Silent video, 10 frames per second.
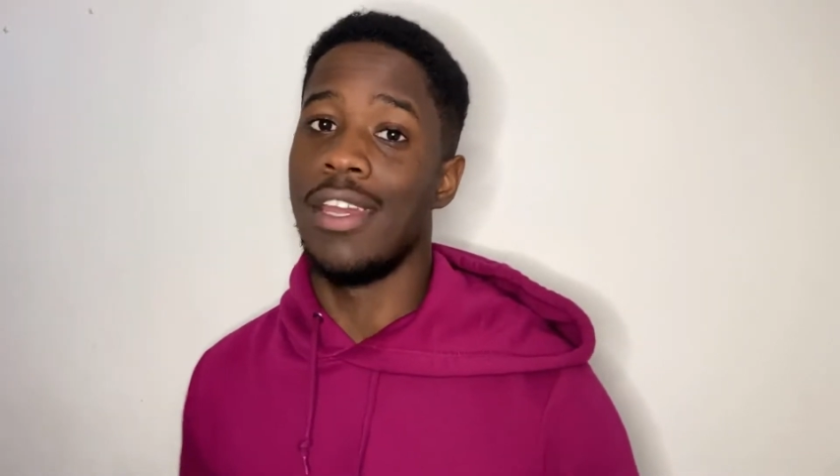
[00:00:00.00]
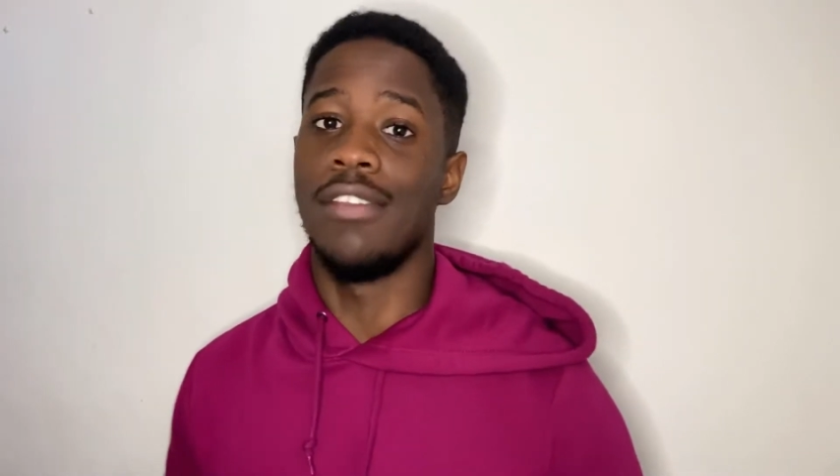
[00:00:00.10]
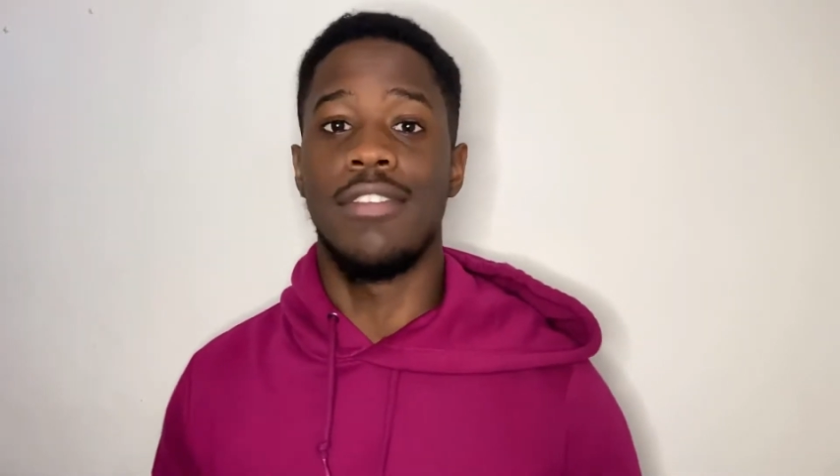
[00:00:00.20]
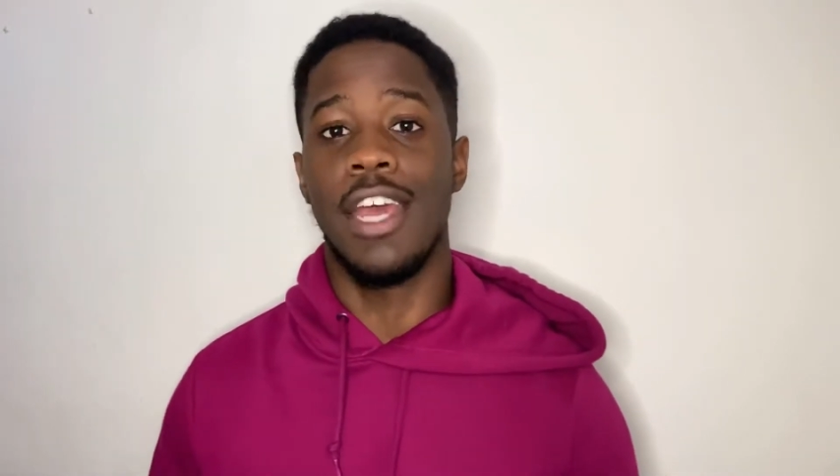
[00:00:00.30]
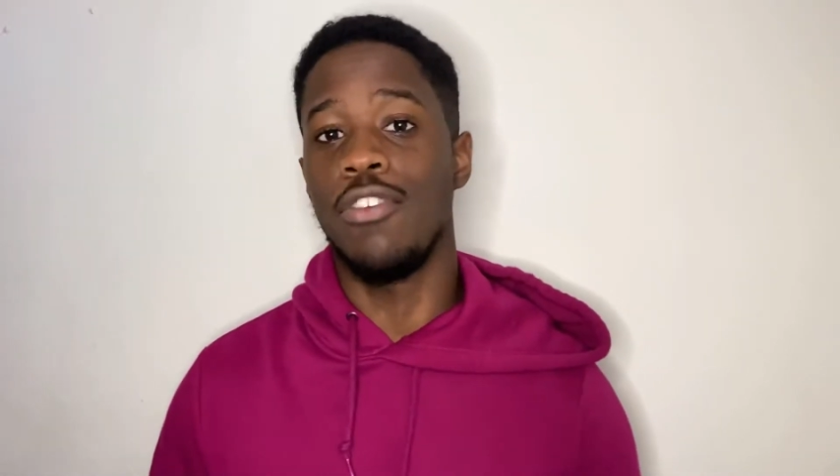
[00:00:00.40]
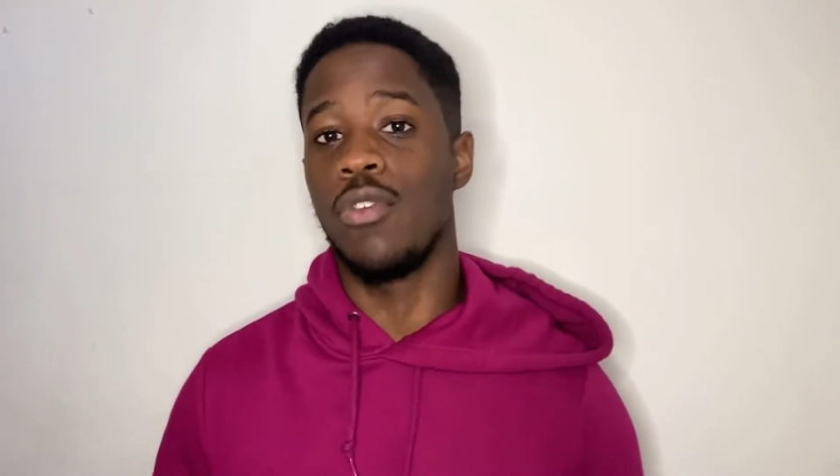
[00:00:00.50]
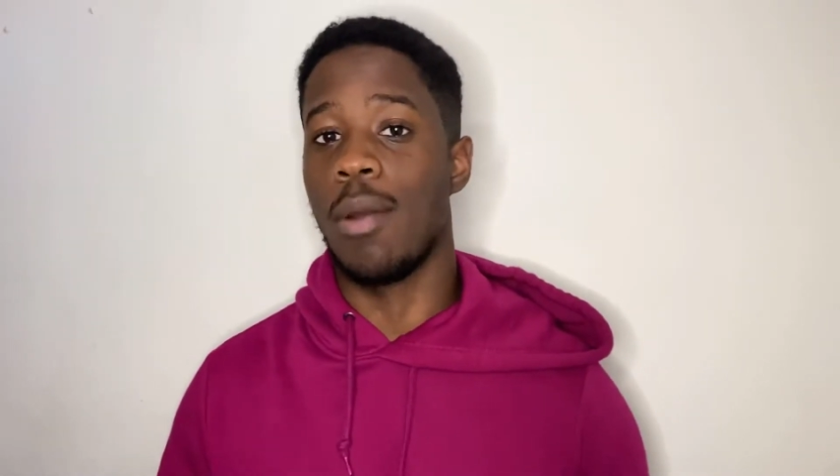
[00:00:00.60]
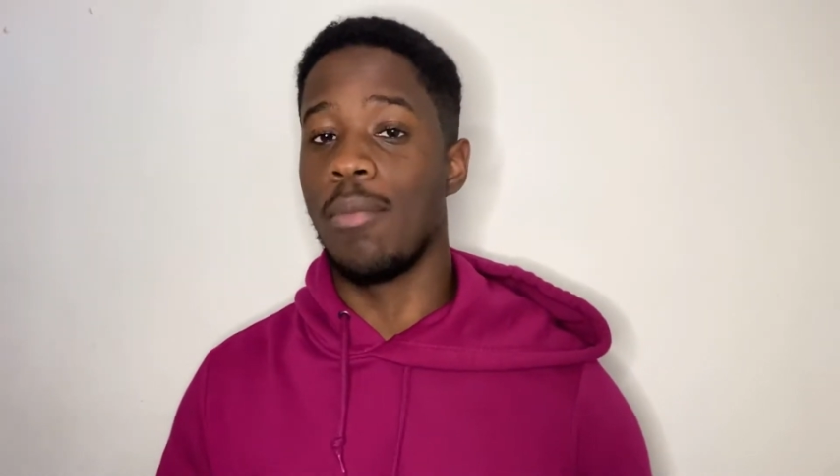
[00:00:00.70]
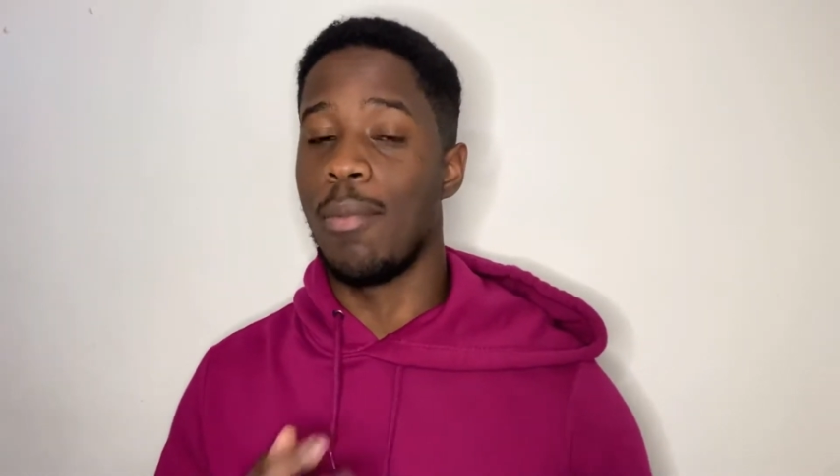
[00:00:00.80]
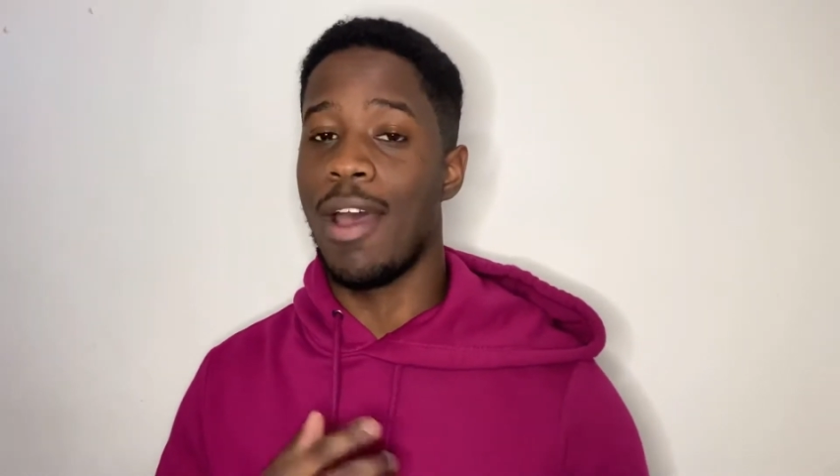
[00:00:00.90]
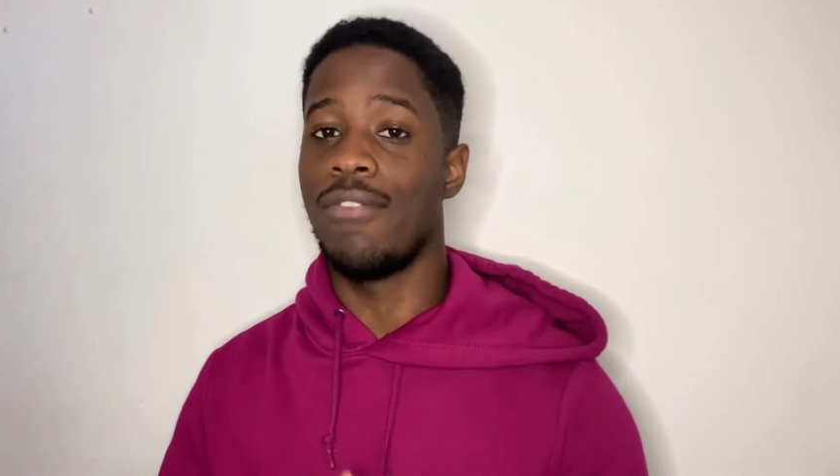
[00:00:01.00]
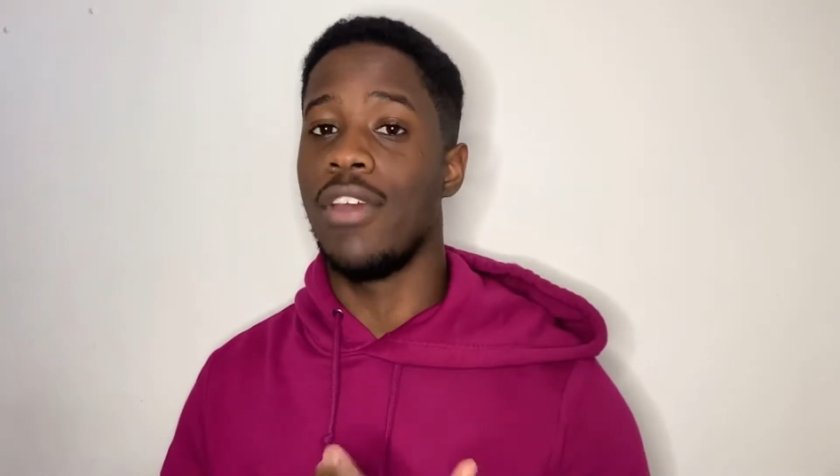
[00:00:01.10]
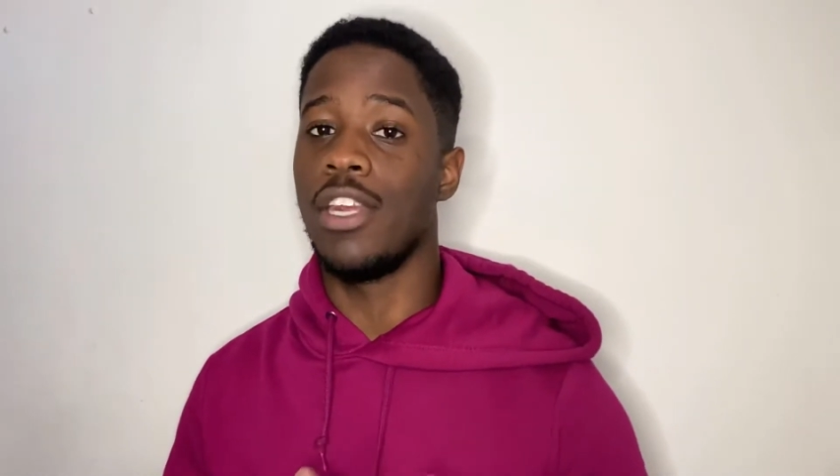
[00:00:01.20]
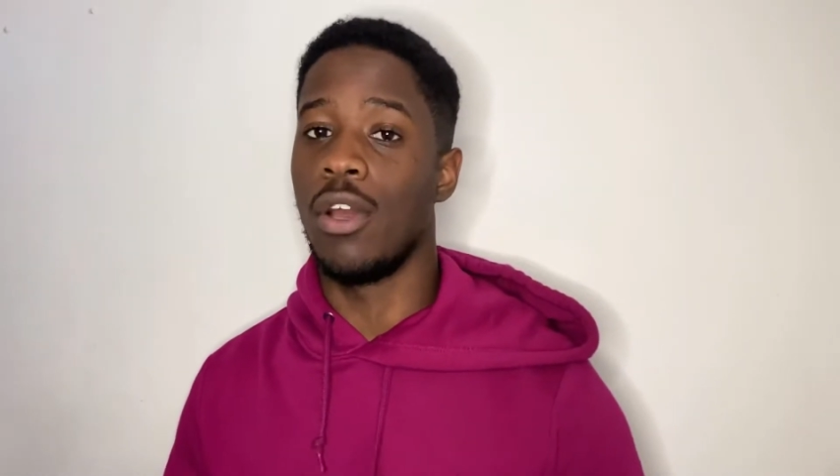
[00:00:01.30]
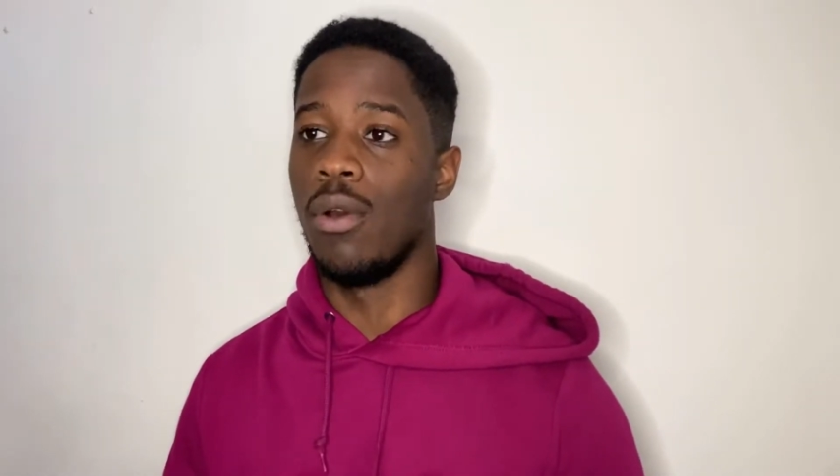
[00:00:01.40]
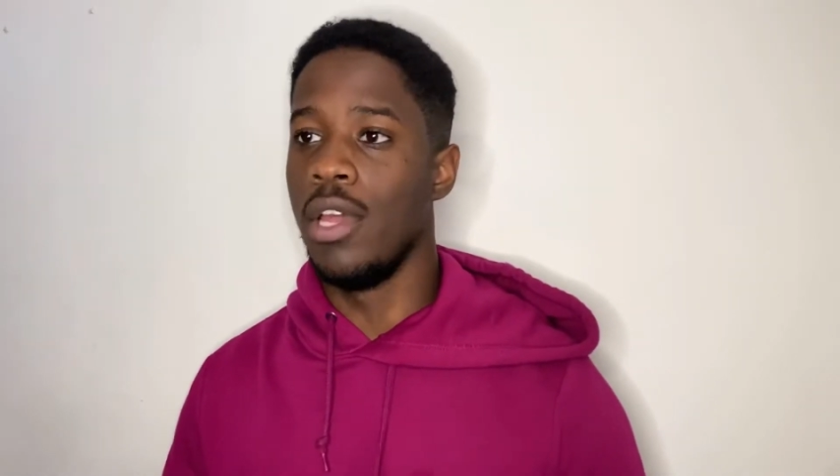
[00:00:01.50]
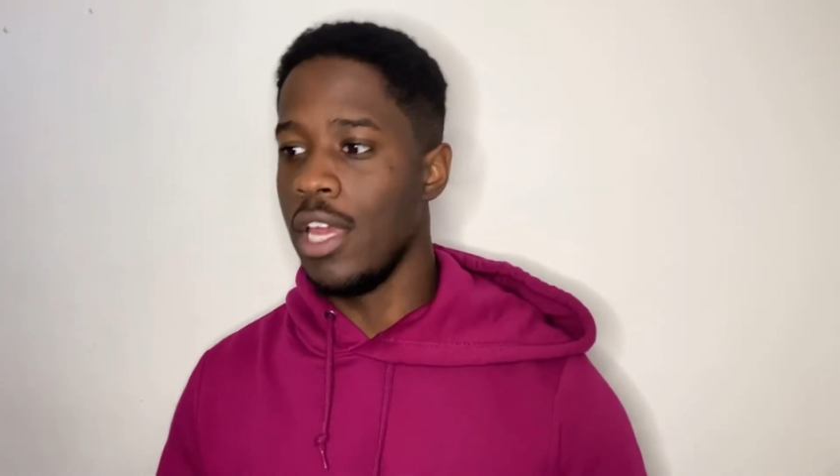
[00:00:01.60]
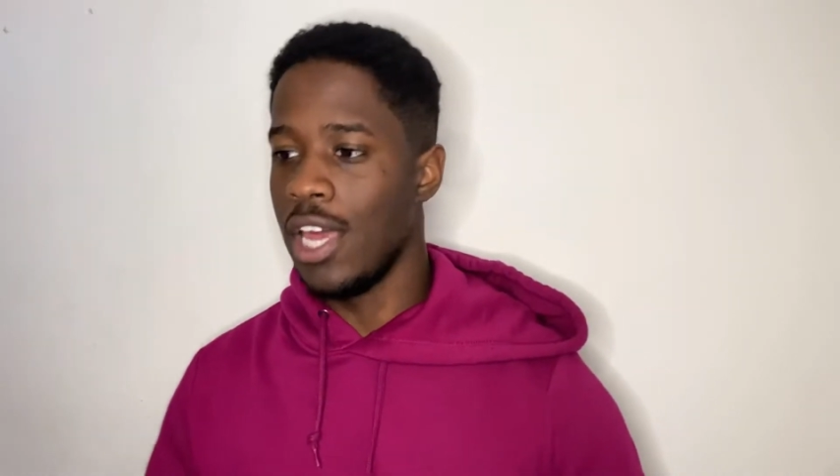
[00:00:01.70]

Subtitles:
Instead, you come to my video,